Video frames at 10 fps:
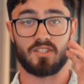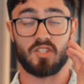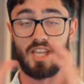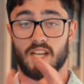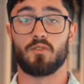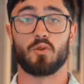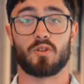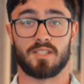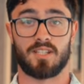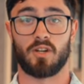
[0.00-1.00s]
any of you
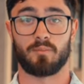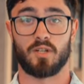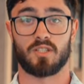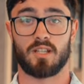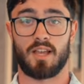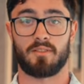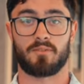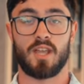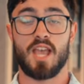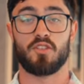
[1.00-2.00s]
considering mission life,
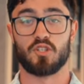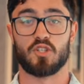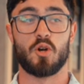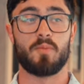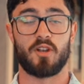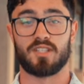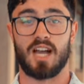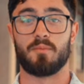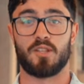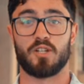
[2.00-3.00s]
there's no better
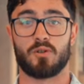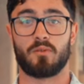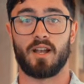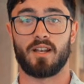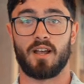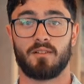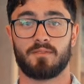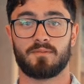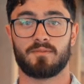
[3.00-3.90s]
time than to do it right now.